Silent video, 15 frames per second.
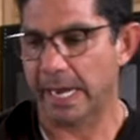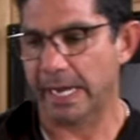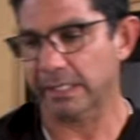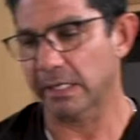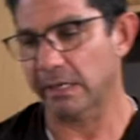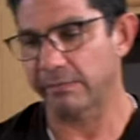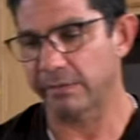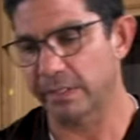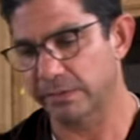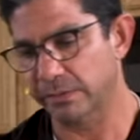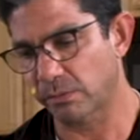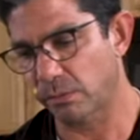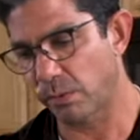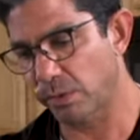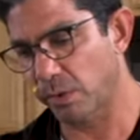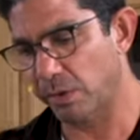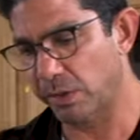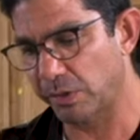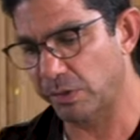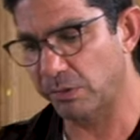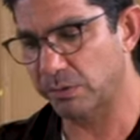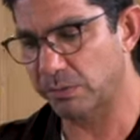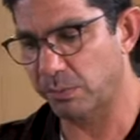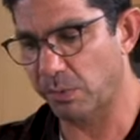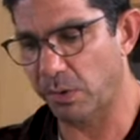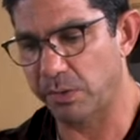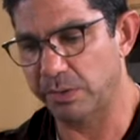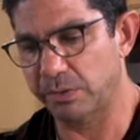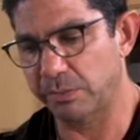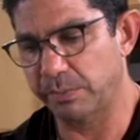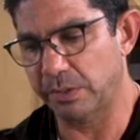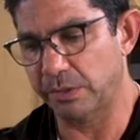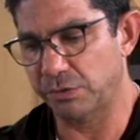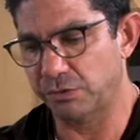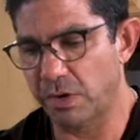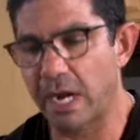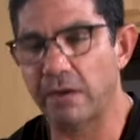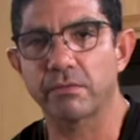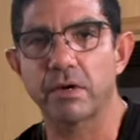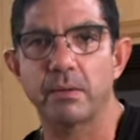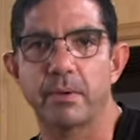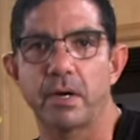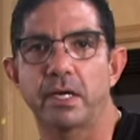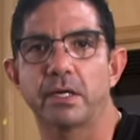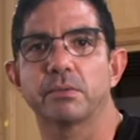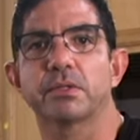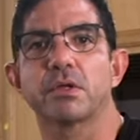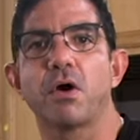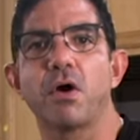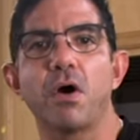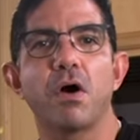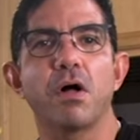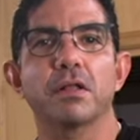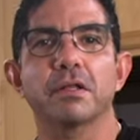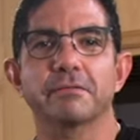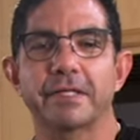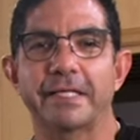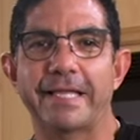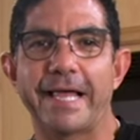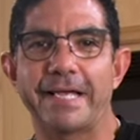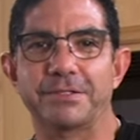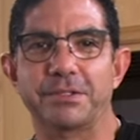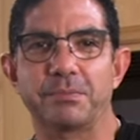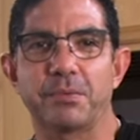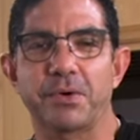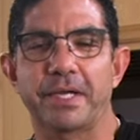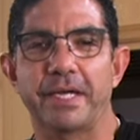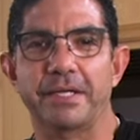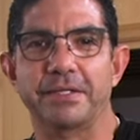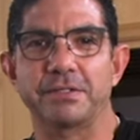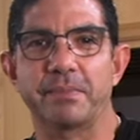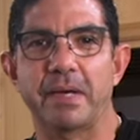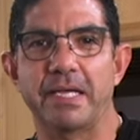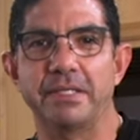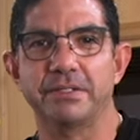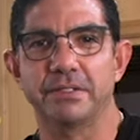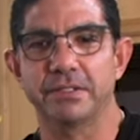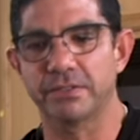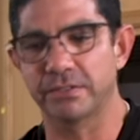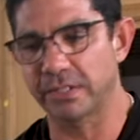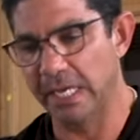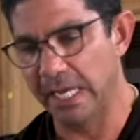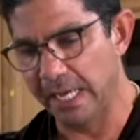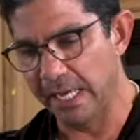I love it, so what we're going to do is we're going to put a dry rub on it with all of the classic porchetta spices